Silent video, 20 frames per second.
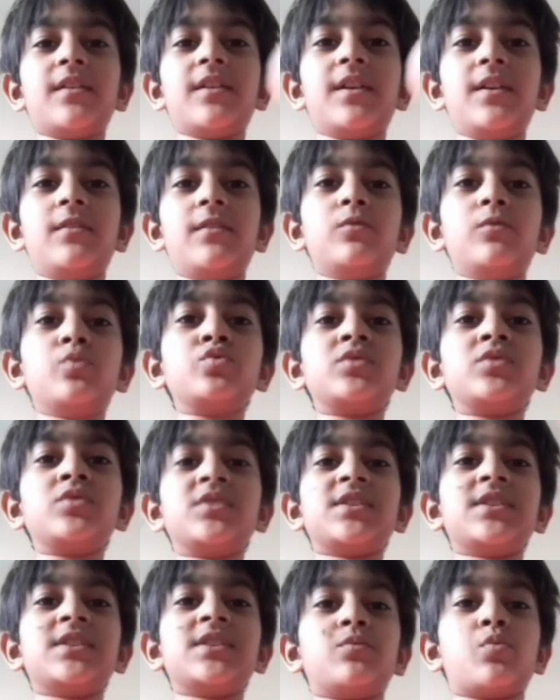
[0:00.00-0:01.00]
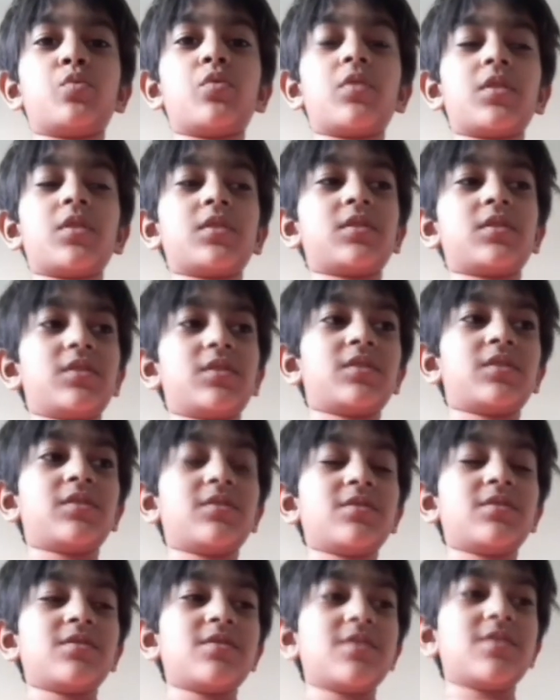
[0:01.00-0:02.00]
he loses his rook.
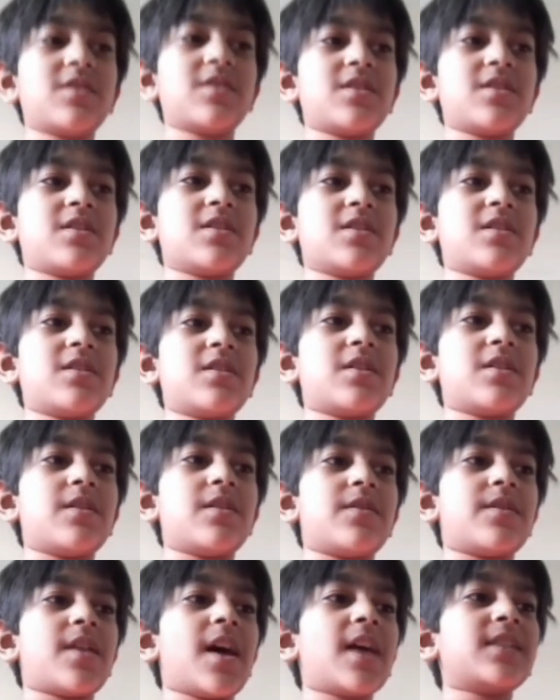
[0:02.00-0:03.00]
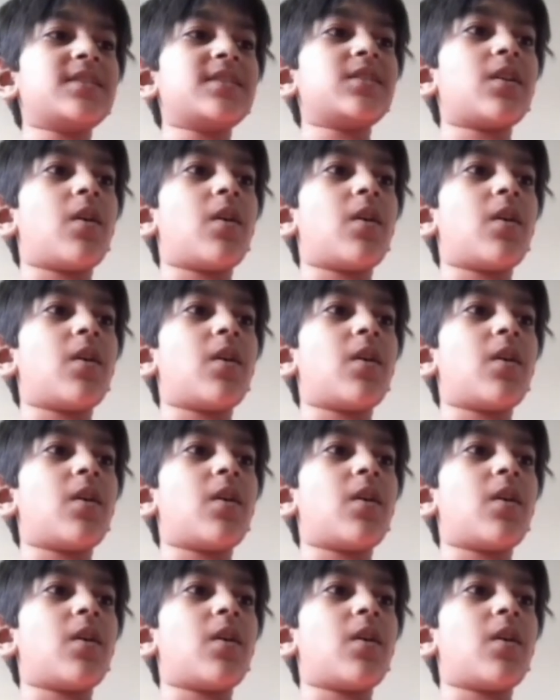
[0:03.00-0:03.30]
That's a